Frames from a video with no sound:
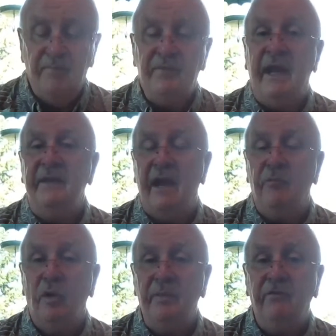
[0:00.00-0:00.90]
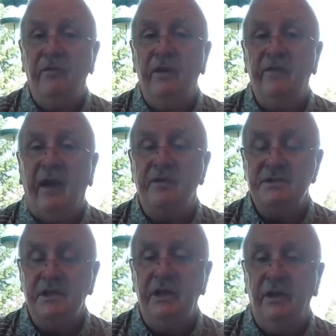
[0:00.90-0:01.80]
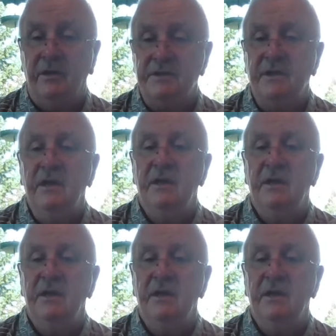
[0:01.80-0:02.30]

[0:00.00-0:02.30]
And that will be for a thousand years.